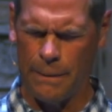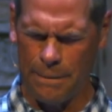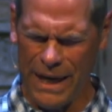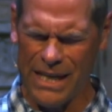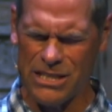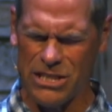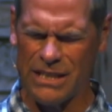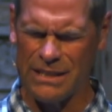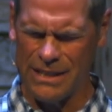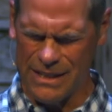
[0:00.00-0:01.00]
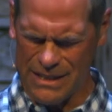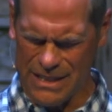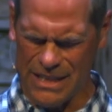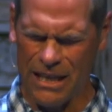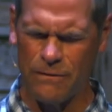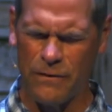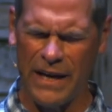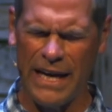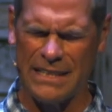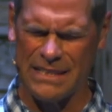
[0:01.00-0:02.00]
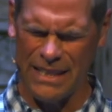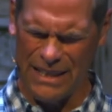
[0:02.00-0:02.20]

patient, steadfast,